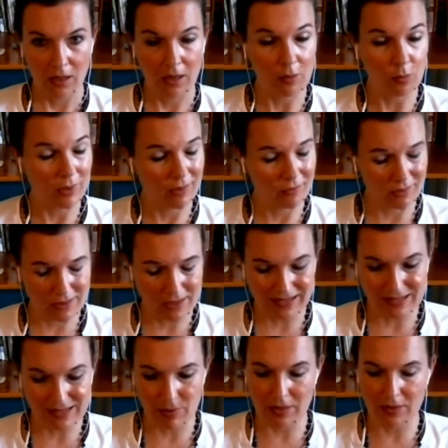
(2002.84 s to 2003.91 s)
We haven't
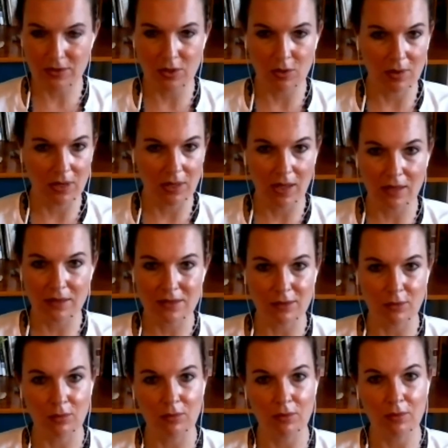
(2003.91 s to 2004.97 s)
talked about your toning yet,
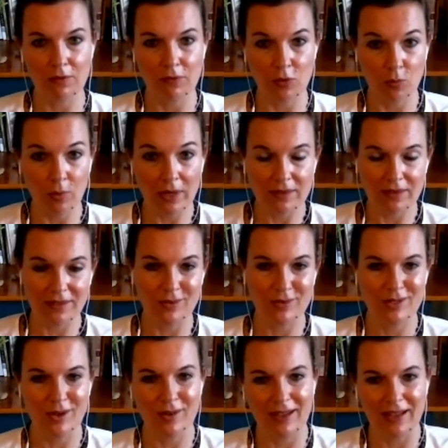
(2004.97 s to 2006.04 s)
so if you want to do
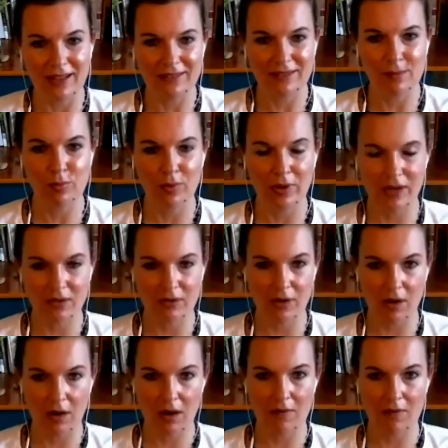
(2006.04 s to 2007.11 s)
toning at some point during
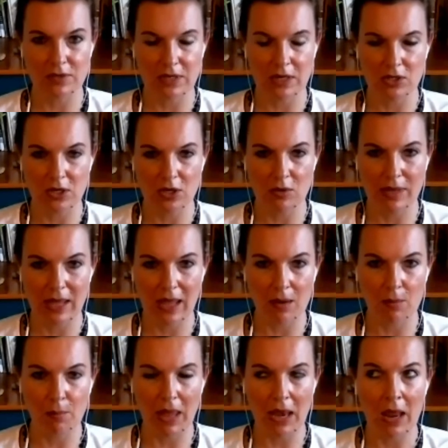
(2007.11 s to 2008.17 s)
our conversation, you
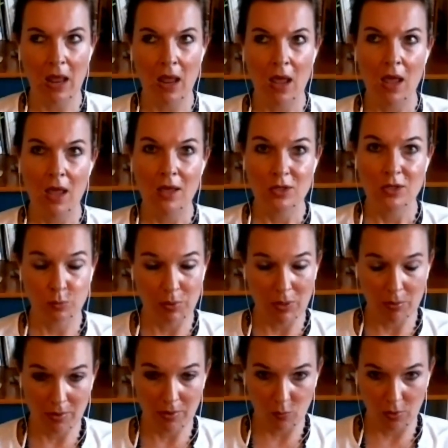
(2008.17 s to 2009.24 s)
can. But so
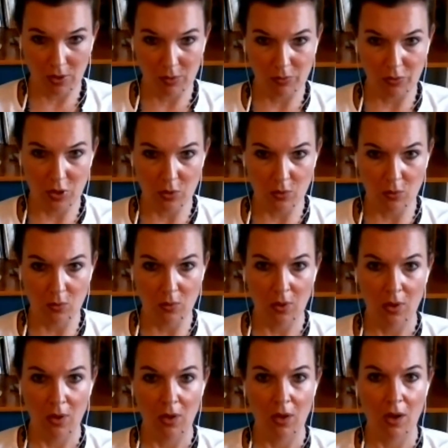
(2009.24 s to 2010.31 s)
people can work with you.
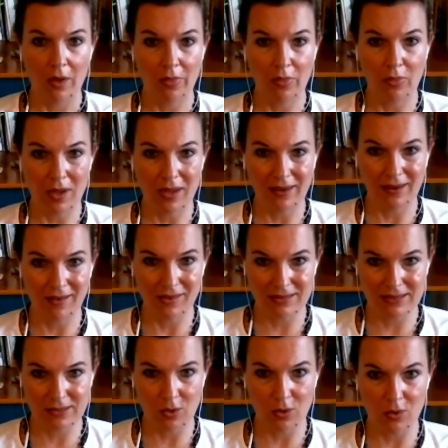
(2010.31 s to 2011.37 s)
They can
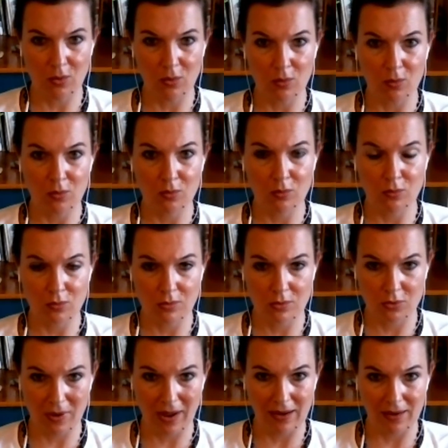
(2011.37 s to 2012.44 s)
also
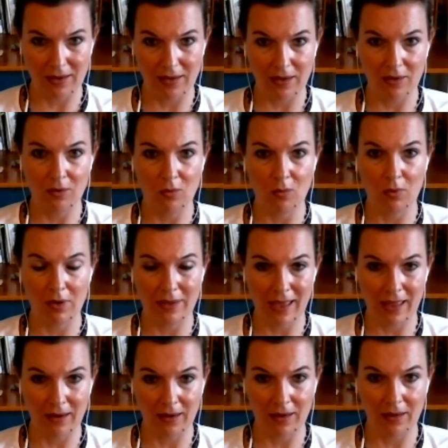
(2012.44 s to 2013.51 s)
try to eat
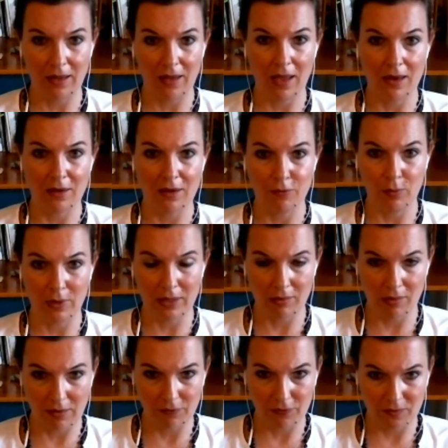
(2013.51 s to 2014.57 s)
organic and avoid
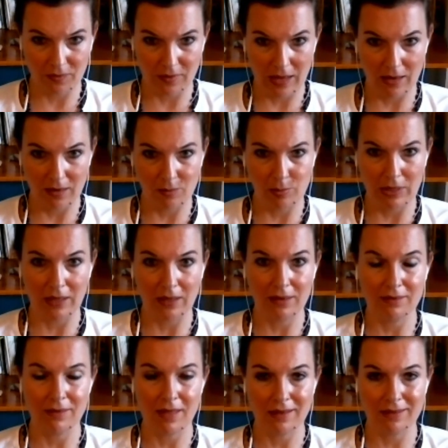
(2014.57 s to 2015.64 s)
glyphosate,
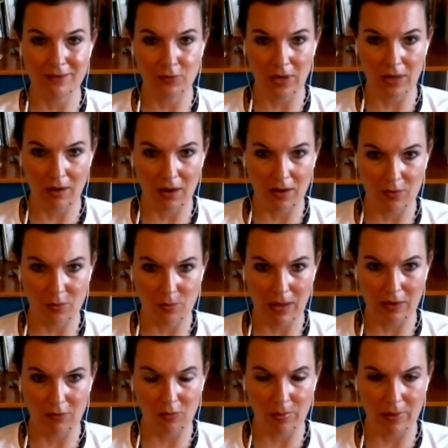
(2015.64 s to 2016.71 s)
because that's very hard in the
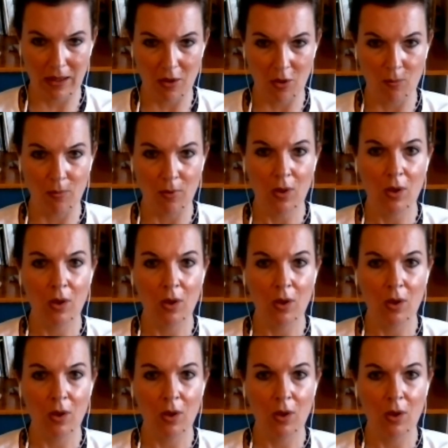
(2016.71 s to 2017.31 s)
microbiome.